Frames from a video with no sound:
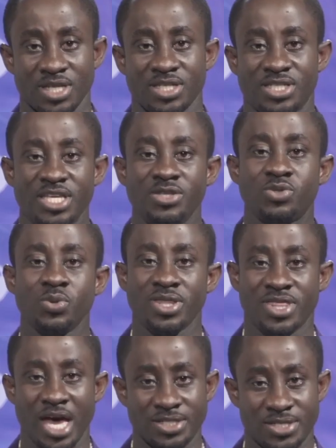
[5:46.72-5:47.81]
See to it
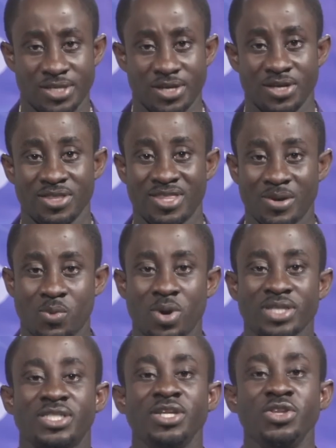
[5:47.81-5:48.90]
that the
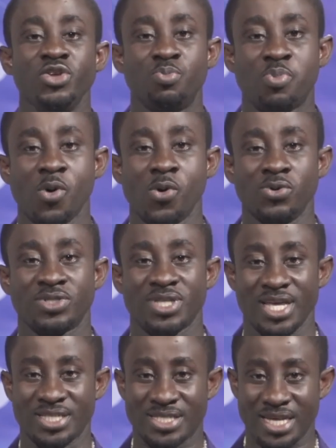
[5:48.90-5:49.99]
question you pose
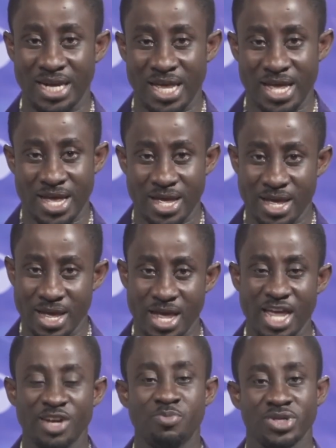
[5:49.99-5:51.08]
is clear
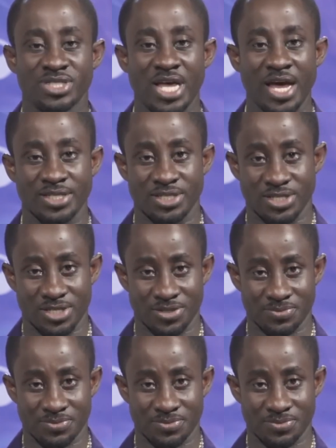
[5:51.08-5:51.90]
and precise.